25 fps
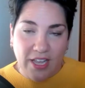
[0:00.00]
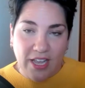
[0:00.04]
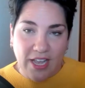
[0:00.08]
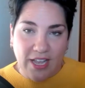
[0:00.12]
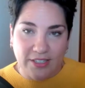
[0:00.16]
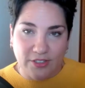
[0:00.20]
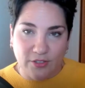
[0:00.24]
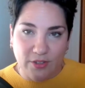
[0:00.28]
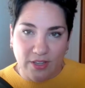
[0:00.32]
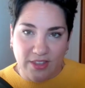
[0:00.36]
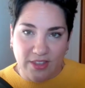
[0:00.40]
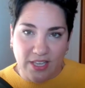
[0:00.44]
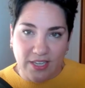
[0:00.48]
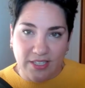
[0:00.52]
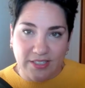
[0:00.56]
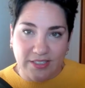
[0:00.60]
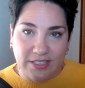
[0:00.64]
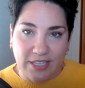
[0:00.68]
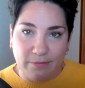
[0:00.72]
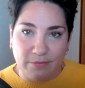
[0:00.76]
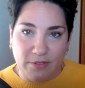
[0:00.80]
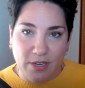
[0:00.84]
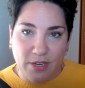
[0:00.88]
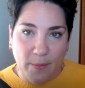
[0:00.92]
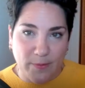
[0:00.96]
And so I think
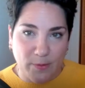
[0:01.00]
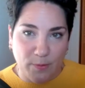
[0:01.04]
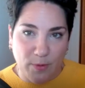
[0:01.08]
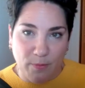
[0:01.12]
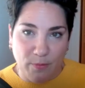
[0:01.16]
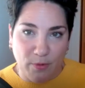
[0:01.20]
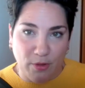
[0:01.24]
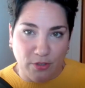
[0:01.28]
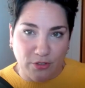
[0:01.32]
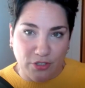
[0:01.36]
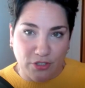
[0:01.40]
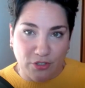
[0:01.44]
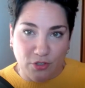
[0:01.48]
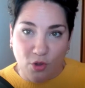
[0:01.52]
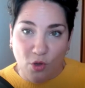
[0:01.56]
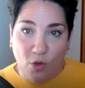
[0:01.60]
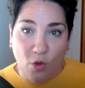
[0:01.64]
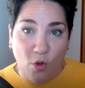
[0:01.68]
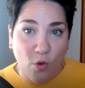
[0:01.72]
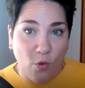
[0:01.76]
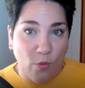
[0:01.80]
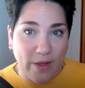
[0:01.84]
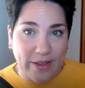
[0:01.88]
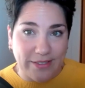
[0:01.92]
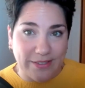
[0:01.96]
sometimes people just
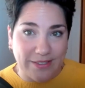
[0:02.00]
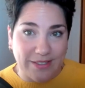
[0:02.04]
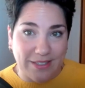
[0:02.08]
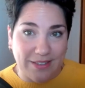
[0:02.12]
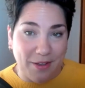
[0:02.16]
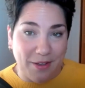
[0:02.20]
always